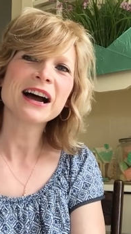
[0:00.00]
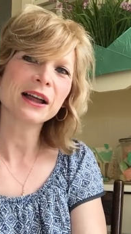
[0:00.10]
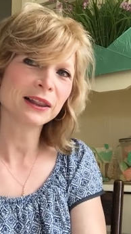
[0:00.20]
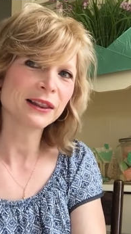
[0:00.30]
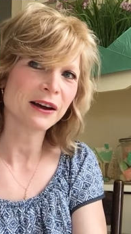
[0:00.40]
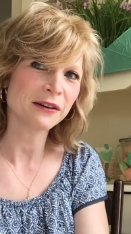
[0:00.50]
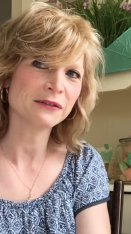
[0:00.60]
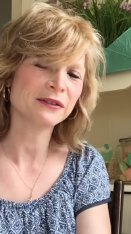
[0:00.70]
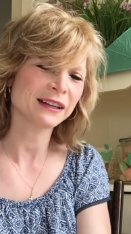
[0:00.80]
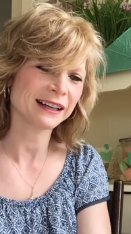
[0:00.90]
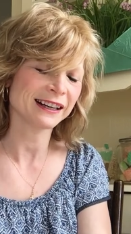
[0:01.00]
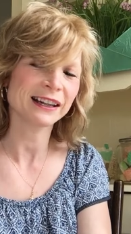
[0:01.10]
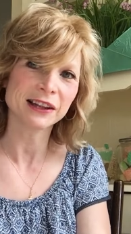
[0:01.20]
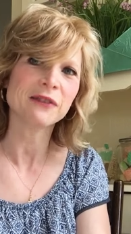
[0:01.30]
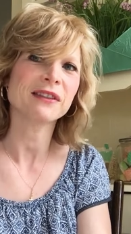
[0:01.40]
I love
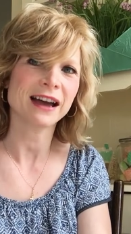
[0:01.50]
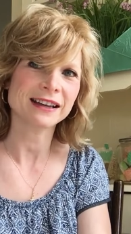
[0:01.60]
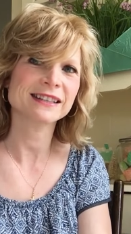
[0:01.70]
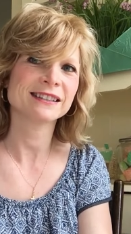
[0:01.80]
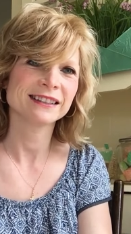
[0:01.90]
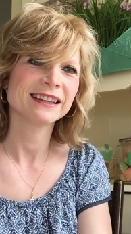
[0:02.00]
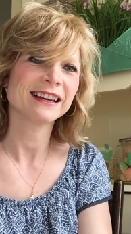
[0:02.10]
that.